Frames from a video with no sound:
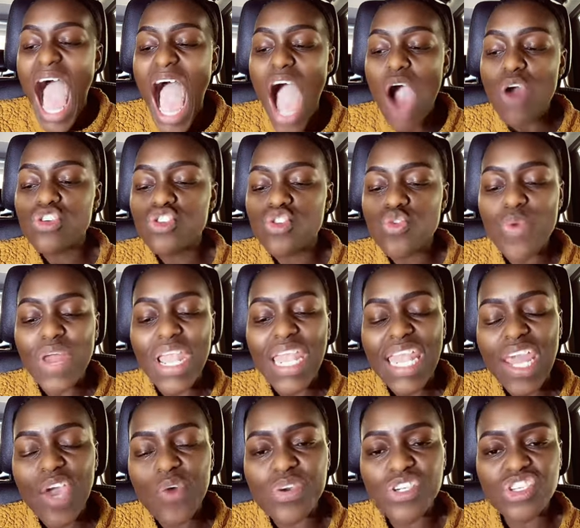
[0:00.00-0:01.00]
how to
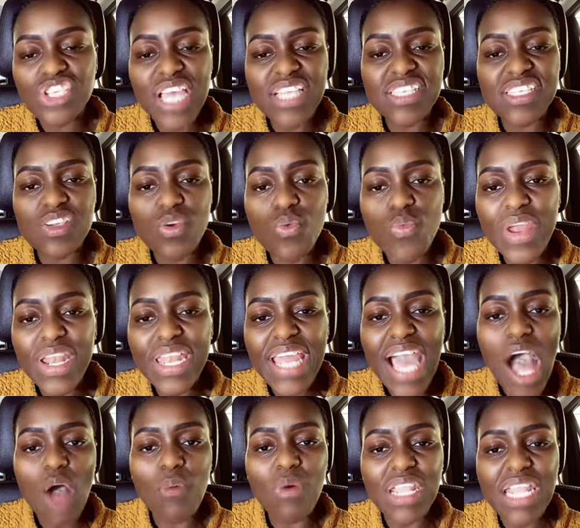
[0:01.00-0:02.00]
relinquish and
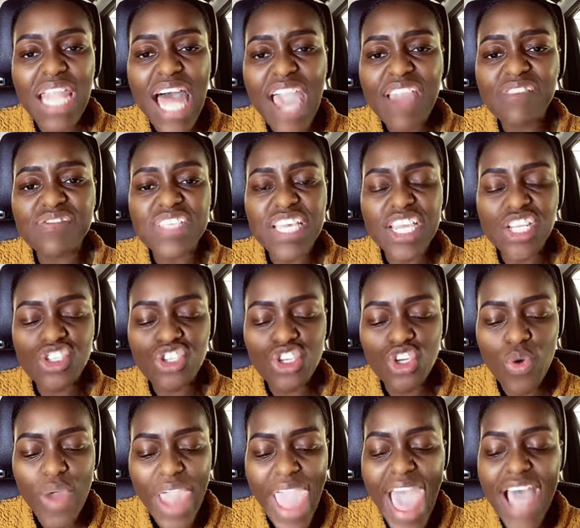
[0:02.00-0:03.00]
surrender our lives
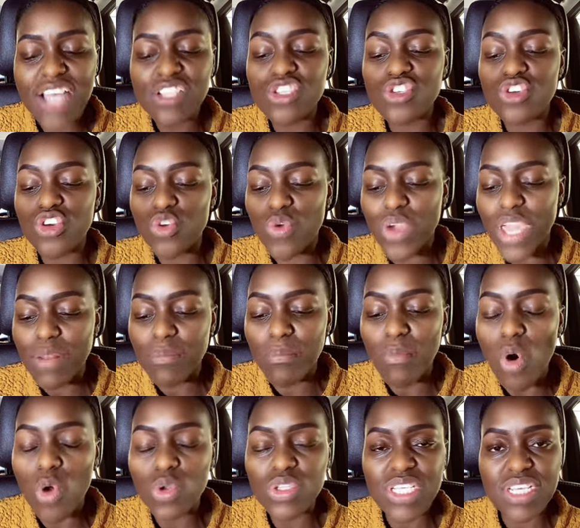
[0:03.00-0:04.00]
into your hands so you
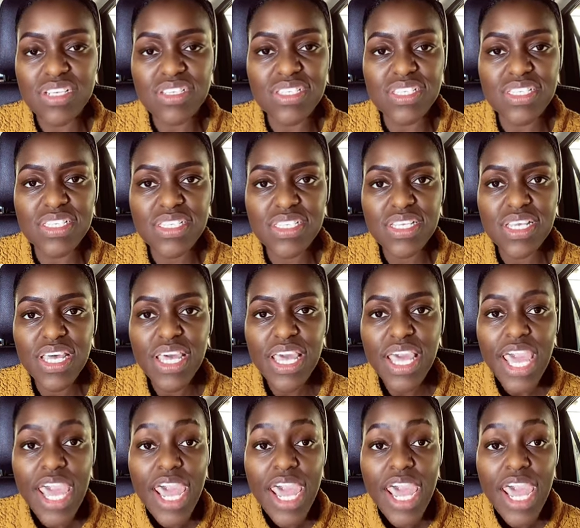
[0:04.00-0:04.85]
can mold us.